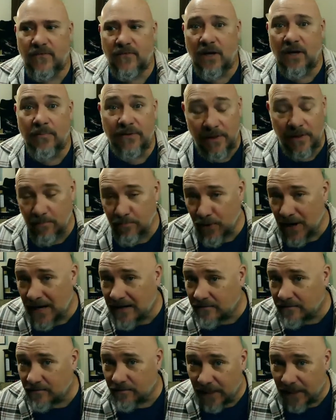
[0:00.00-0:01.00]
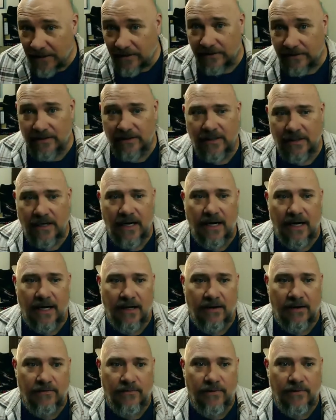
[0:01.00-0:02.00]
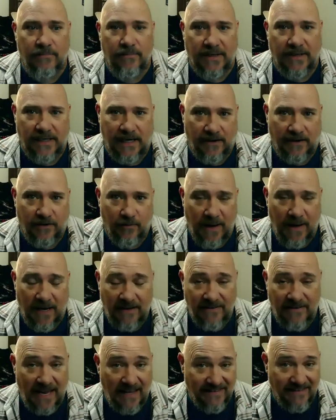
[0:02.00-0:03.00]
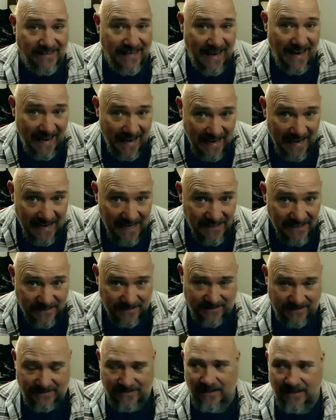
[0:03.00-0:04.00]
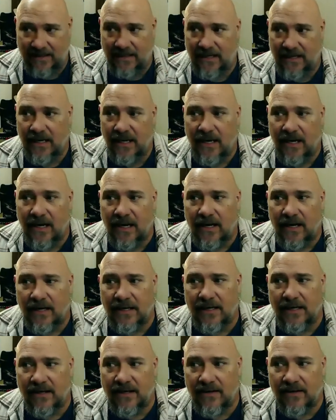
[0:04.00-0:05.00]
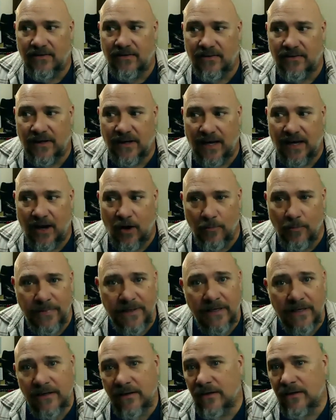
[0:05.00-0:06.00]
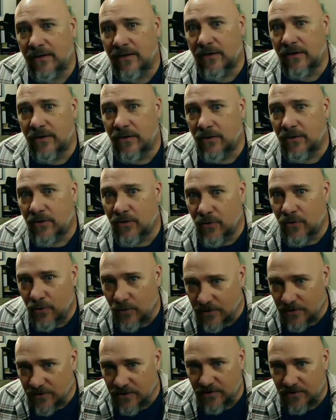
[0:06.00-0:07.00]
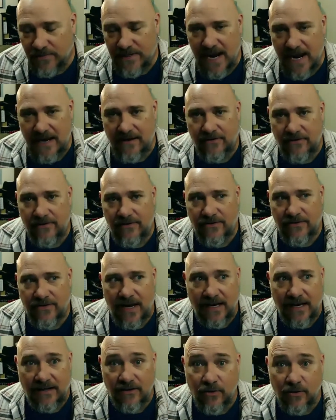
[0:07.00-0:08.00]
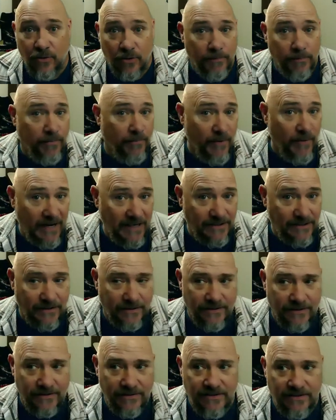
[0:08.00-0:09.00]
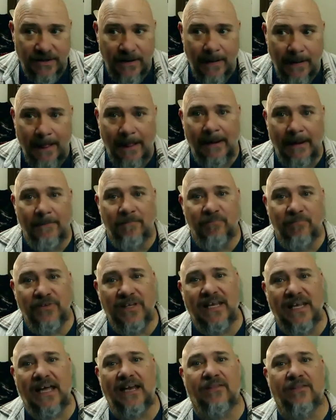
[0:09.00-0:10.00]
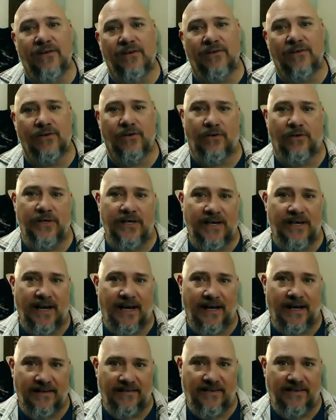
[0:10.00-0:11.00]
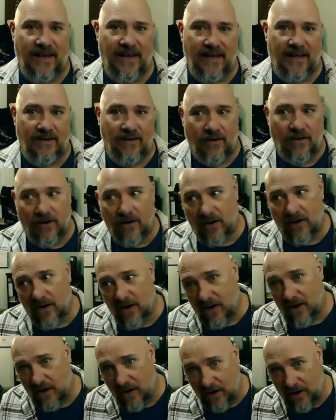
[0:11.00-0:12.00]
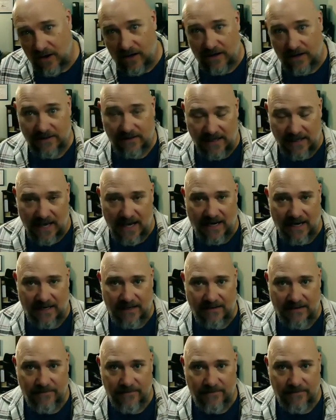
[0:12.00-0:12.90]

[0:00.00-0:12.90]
But the bread and butter of Mañana No Mas as an agency is helping course creators and corporations get their learning content online.